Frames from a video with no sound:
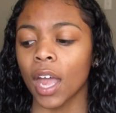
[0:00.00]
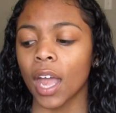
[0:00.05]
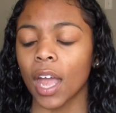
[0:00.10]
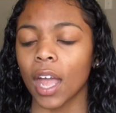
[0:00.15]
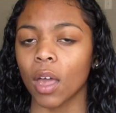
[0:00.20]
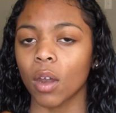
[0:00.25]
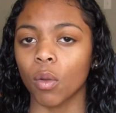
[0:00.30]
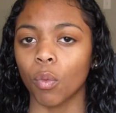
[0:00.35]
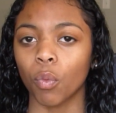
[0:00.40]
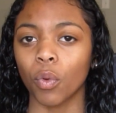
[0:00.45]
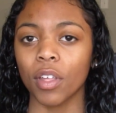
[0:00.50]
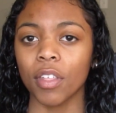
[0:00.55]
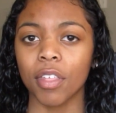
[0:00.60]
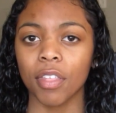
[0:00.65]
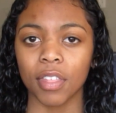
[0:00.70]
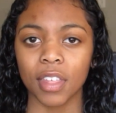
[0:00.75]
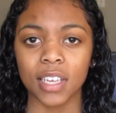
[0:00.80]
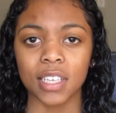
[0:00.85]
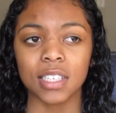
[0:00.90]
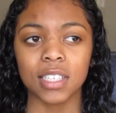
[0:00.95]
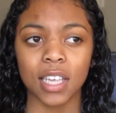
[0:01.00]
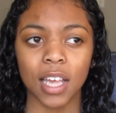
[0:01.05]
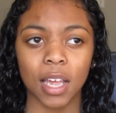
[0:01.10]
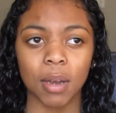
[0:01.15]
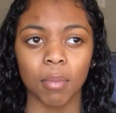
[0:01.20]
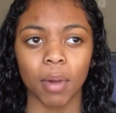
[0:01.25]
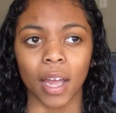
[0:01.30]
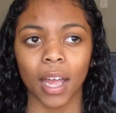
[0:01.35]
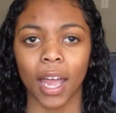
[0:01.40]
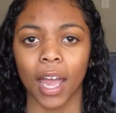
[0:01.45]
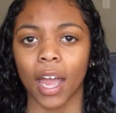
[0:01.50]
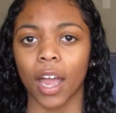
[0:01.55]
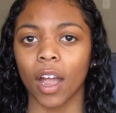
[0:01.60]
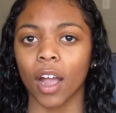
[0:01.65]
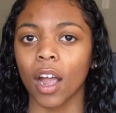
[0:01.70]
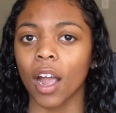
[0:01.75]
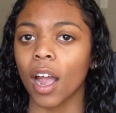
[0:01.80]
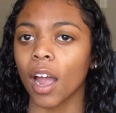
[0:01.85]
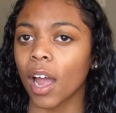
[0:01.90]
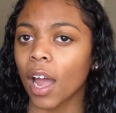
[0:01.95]
And with this in my
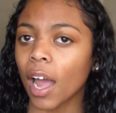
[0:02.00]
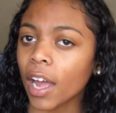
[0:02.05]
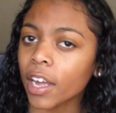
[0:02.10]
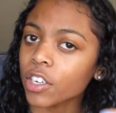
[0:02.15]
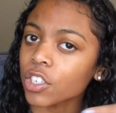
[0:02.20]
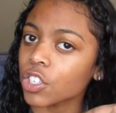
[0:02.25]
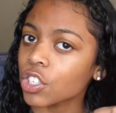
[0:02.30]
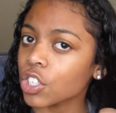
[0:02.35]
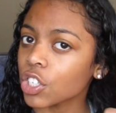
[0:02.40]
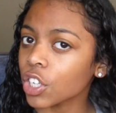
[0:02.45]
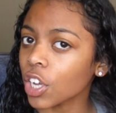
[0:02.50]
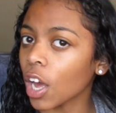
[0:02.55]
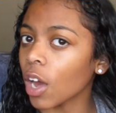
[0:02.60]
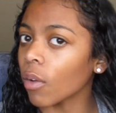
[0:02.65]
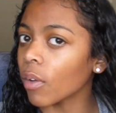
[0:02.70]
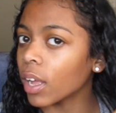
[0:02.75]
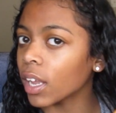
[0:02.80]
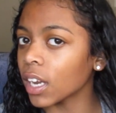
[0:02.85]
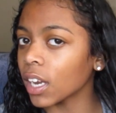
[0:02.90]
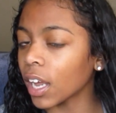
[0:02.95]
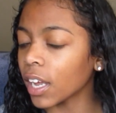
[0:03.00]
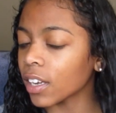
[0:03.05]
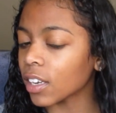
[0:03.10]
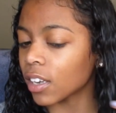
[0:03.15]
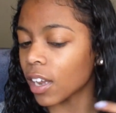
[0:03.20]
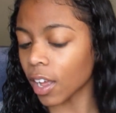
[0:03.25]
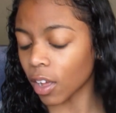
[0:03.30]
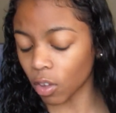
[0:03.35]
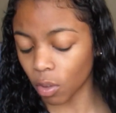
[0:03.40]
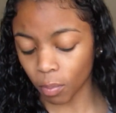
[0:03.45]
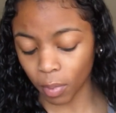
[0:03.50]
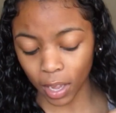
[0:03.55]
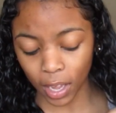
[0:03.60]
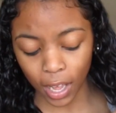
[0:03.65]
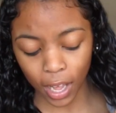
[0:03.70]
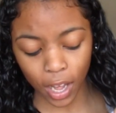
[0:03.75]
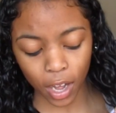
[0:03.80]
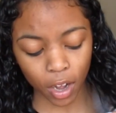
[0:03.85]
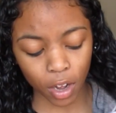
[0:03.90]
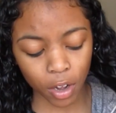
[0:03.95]
hair, I just go in and I detangle my
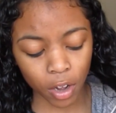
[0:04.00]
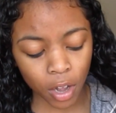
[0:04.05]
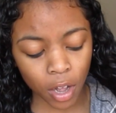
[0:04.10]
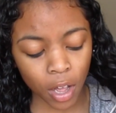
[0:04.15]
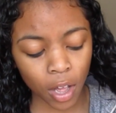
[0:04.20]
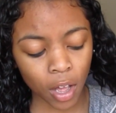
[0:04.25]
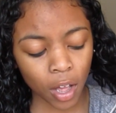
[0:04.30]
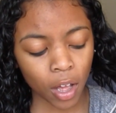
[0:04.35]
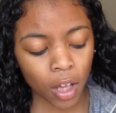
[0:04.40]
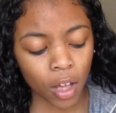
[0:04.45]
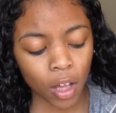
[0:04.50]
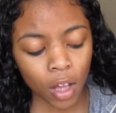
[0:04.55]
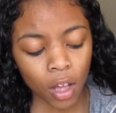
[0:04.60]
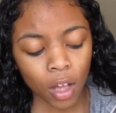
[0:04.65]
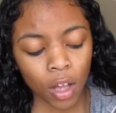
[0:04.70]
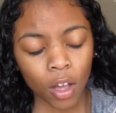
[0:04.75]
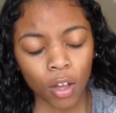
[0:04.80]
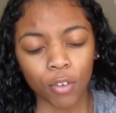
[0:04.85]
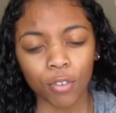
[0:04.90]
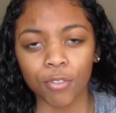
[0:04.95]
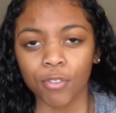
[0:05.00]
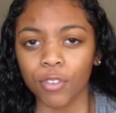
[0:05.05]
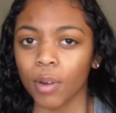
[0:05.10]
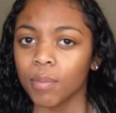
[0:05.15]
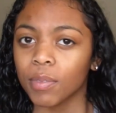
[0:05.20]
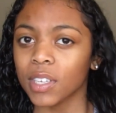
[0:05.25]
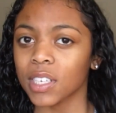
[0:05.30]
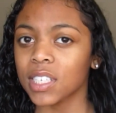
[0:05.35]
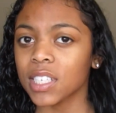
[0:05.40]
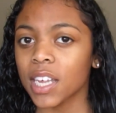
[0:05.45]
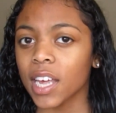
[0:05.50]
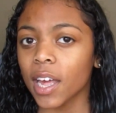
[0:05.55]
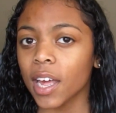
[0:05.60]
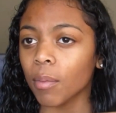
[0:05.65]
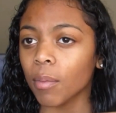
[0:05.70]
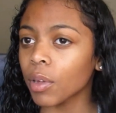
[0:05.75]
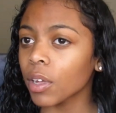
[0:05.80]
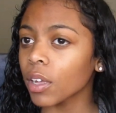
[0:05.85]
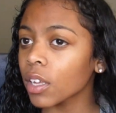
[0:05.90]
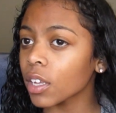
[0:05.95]
hair from the
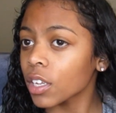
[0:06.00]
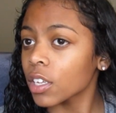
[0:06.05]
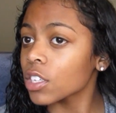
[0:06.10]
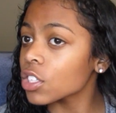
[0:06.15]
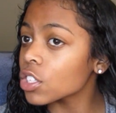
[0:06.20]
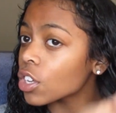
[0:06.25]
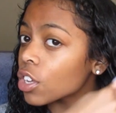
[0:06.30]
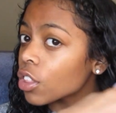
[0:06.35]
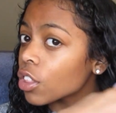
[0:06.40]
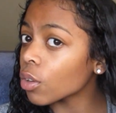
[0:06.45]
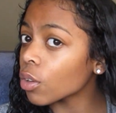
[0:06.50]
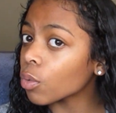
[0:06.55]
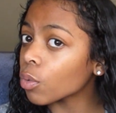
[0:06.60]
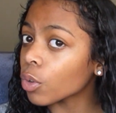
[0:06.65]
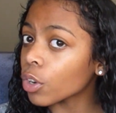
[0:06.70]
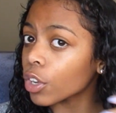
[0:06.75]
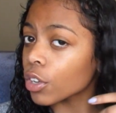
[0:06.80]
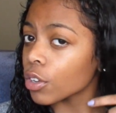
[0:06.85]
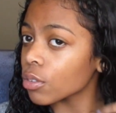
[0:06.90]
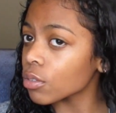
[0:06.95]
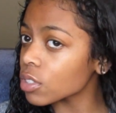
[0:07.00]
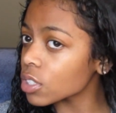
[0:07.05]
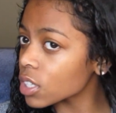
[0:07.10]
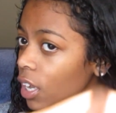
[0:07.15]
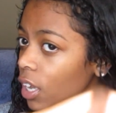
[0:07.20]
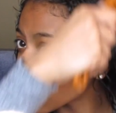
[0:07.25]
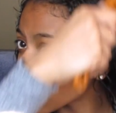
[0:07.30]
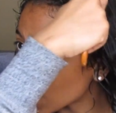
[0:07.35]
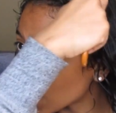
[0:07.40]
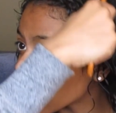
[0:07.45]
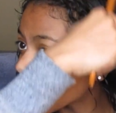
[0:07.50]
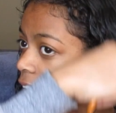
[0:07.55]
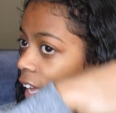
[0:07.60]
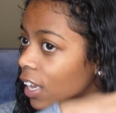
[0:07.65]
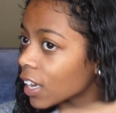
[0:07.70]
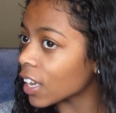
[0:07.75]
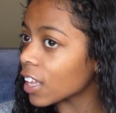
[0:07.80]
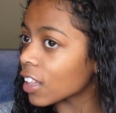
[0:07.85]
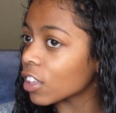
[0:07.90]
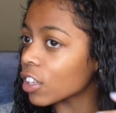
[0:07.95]
tip to the root
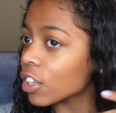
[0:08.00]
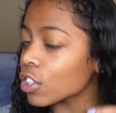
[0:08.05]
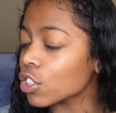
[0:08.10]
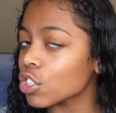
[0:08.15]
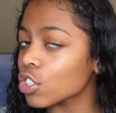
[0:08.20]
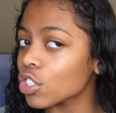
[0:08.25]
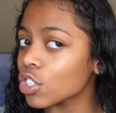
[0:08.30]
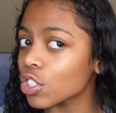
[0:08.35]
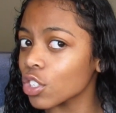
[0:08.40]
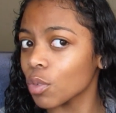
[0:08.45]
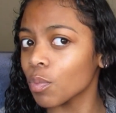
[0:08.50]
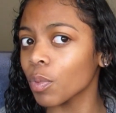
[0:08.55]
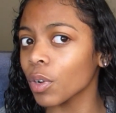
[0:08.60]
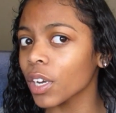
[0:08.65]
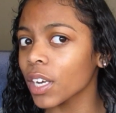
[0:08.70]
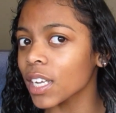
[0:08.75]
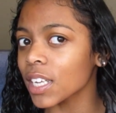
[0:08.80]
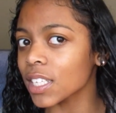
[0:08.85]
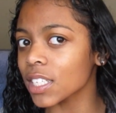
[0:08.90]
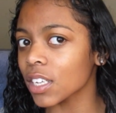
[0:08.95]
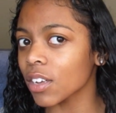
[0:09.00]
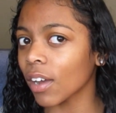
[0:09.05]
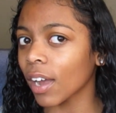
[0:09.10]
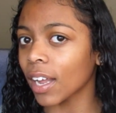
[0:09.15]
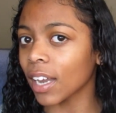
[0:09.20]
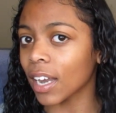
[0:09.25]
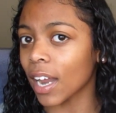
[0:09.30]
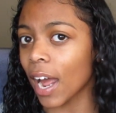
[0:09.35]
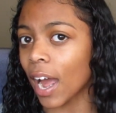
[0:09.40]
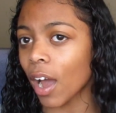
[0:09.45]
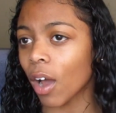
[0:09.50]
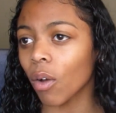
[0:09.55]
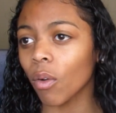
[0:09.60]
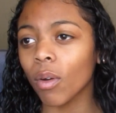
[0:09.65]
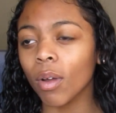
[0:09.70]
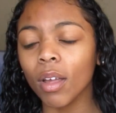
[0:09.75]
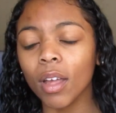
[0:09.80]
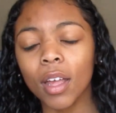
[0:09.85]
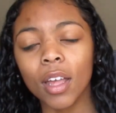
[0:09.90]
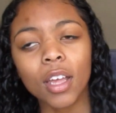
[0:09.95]
and it looks super easy right
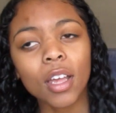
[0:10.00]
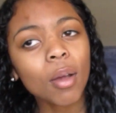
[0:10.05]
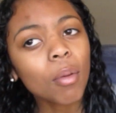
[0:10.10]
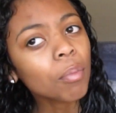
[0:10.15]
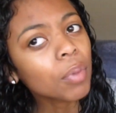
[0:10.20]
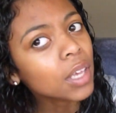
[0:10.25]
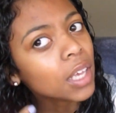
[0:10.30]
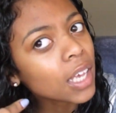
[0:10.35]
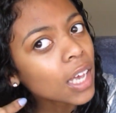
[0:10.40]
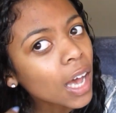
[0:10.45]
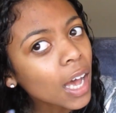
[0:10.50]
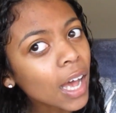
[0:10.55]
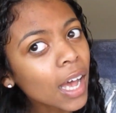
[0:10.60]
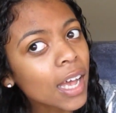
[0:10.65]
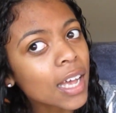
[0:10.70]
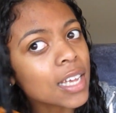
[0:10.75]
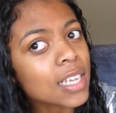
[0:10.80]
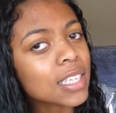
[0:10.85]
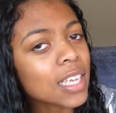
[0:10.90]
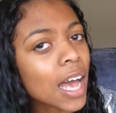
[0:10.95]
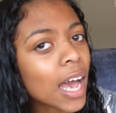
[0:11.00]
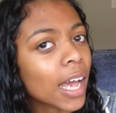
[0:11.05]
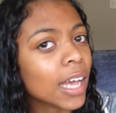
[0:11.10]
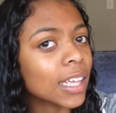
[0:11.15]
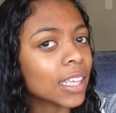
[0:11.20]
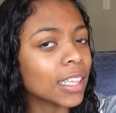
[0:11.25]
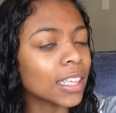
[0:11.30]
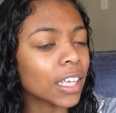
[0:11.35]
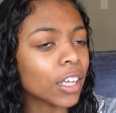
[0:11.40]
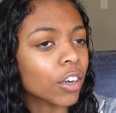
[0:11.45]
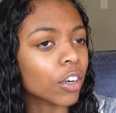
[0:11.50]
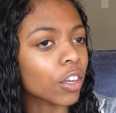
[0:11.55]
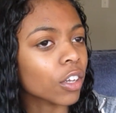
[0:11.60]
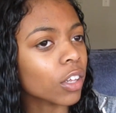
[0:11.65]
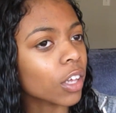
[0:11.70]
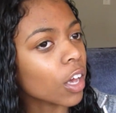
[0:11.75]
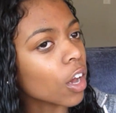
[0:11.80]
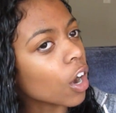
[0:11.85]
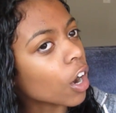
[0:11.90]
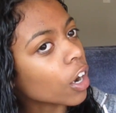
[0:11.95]
now because I
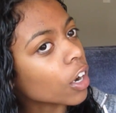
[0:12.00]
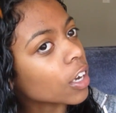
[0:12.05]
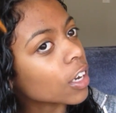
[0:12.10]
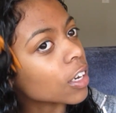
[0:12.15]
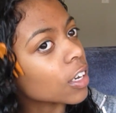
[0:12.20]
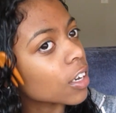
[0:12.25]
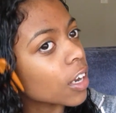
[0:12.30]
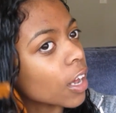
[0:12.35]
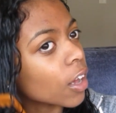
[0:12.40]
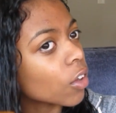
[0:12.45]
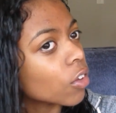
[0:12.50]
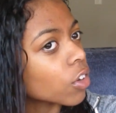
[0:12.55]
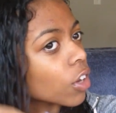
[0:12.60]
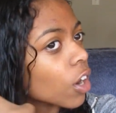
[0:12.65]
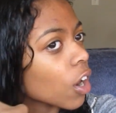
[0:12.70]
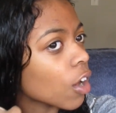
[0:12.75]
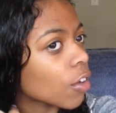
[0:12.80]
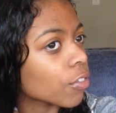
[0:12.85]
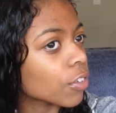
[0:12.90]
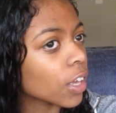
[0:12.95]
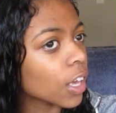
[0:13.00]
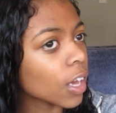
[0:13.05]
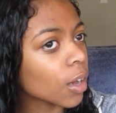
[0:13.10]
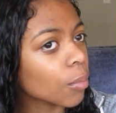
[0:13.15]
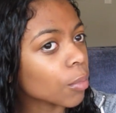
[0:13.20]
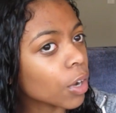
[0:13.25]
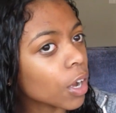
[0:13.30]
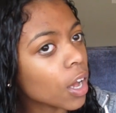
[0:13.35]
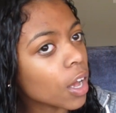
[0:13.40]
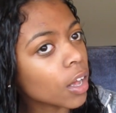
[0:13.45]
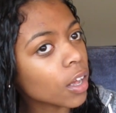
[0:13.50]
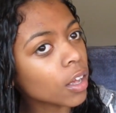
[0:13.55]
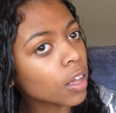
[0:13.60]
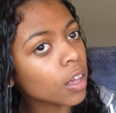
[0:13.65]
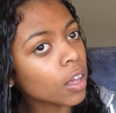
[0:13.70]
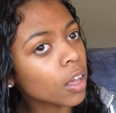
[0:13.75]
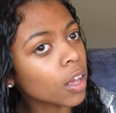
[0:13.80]
literally already detangled it off camera